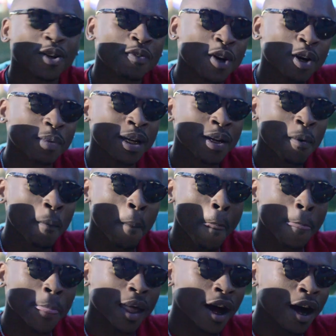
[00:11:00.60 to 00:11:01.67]
You feel me?
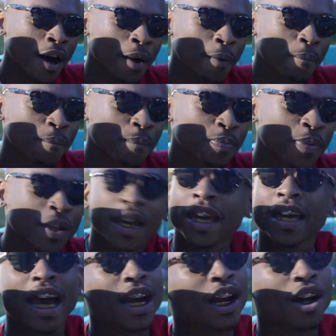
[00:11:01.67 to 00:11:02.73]
Um, he
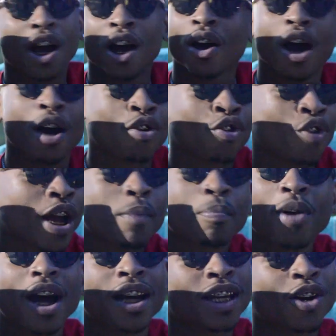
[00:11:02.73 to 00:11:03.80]
got a, a, a, great
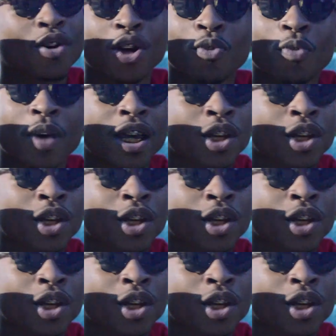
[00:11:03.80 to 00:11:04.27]
project on the way